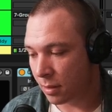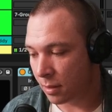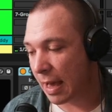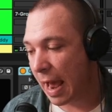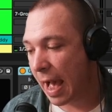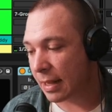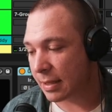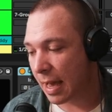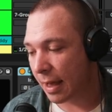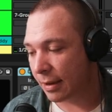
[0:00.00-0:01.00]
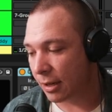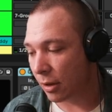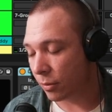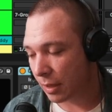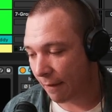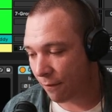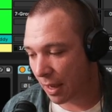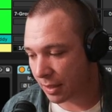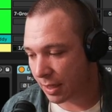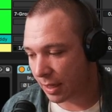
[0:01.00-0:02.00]
It adds that, you know, that
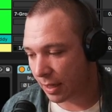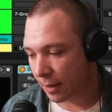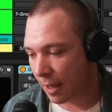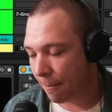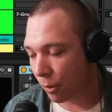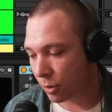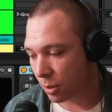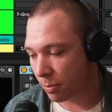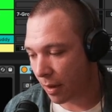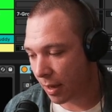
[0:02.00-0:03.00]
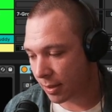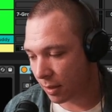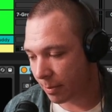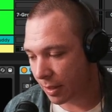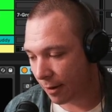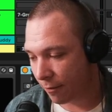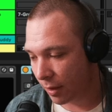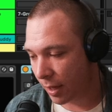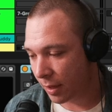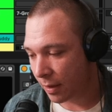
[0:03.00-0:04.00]
fancy impulse response a little bit
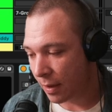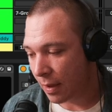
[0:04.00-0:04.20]
differently.